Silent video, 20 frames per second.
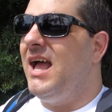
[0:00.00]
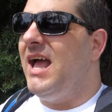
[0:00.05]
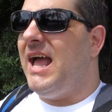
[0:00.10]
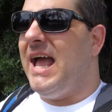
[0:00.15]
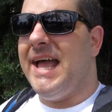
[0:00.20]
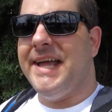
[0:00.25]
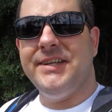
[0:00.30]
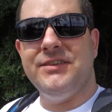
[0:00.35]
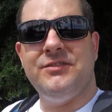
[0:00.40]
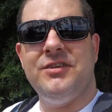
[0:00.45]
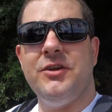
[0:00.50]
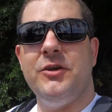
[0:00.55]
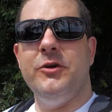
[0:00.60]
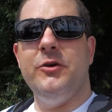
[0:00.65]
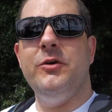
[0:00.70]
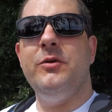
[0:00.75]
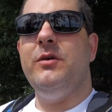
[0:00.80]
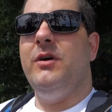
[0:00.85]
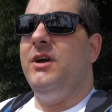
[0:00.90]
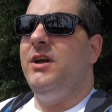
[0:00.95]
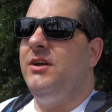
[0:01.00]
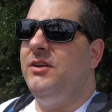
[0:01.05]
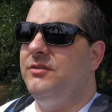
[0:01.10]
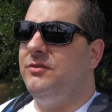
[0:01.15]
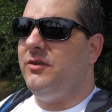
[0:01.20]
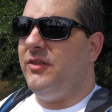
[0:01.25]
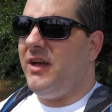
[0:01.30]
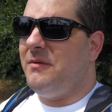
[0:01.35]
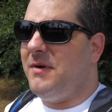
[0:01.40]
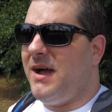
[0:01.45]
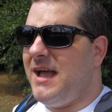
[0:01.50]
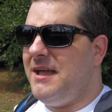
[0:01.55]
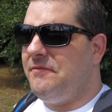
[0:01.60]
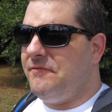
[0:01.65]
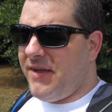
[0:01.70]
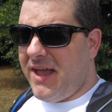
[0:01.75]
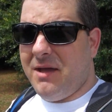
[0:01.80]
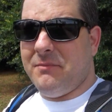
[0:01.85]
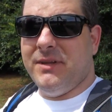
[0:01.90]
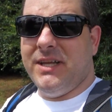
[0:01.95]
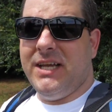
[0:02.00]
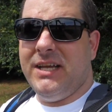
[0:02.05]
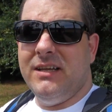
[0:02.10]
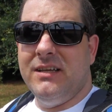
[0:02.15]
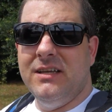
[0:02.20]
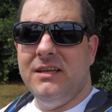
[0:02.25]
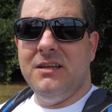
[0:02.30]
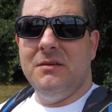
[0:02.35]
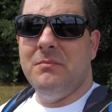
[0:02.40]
And two, so that my family,